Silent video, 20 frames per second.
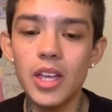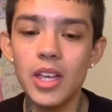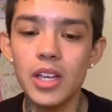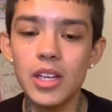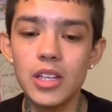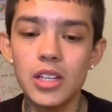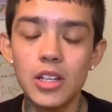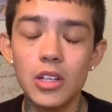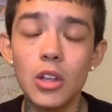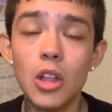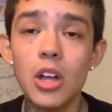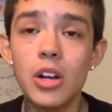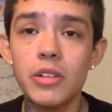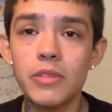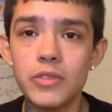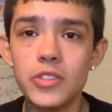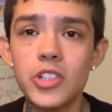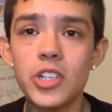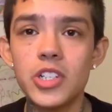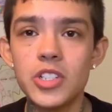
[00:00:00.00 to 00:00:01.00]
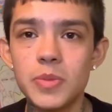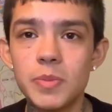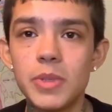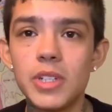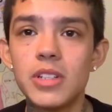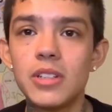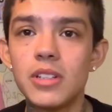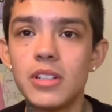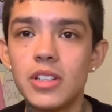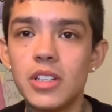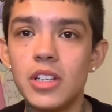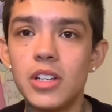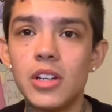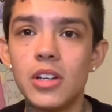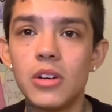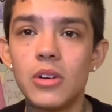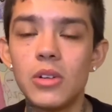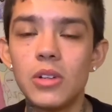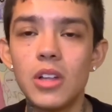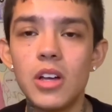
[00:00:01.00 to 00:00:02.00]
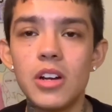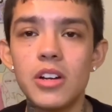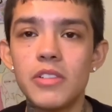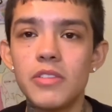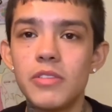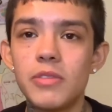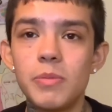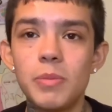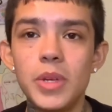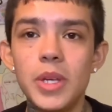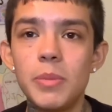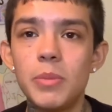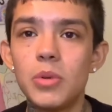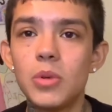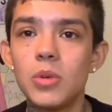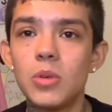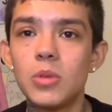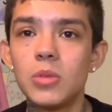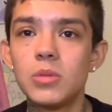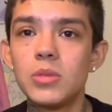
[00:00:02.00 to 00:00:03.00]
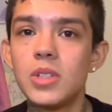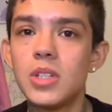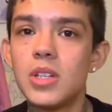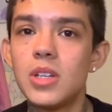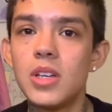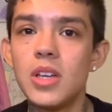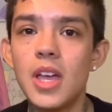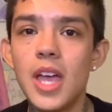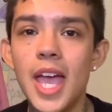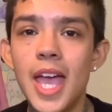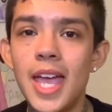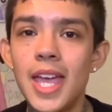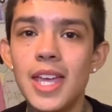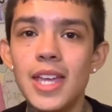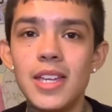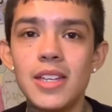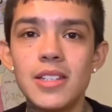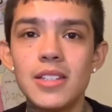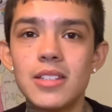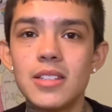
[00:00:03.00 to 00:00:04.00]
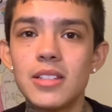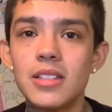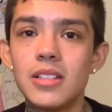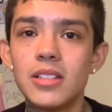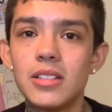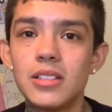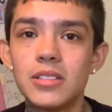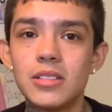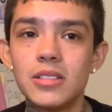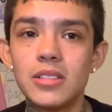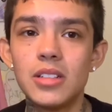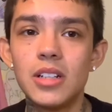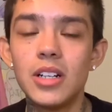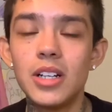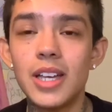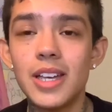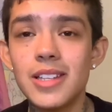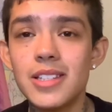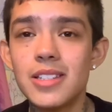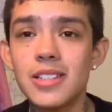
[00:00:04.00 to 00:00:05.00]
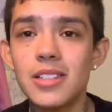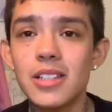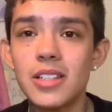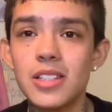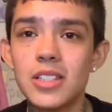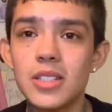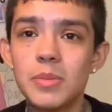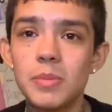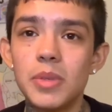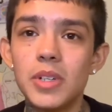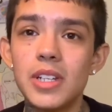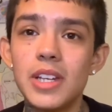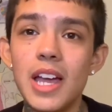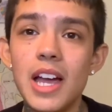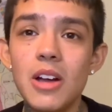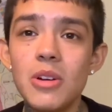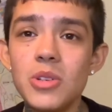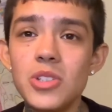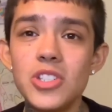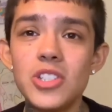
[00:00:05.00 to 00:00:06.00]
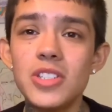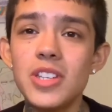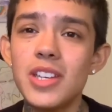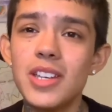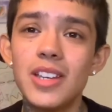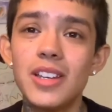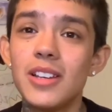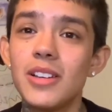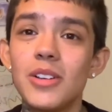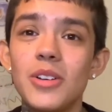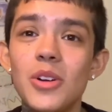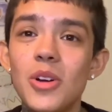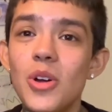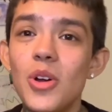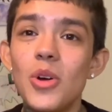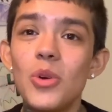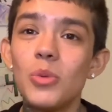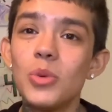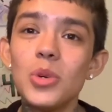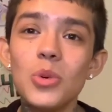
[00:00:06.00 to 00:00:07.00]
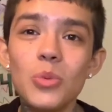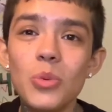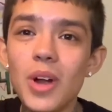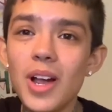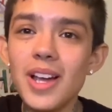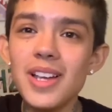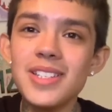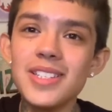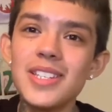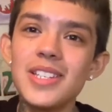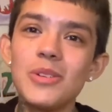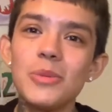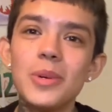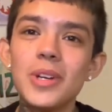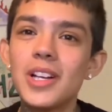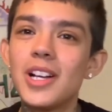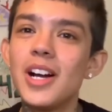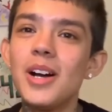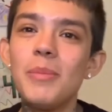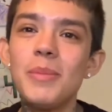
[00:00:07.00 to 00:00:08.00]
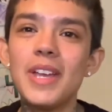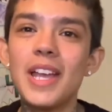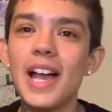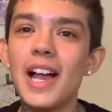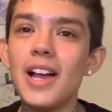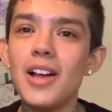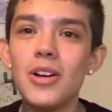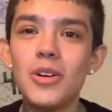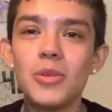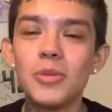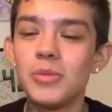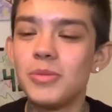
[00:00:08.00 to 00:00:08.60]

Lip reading: a lot of judgment, a lot of people hate against us. But now it's just like, we're rising, we're coming out,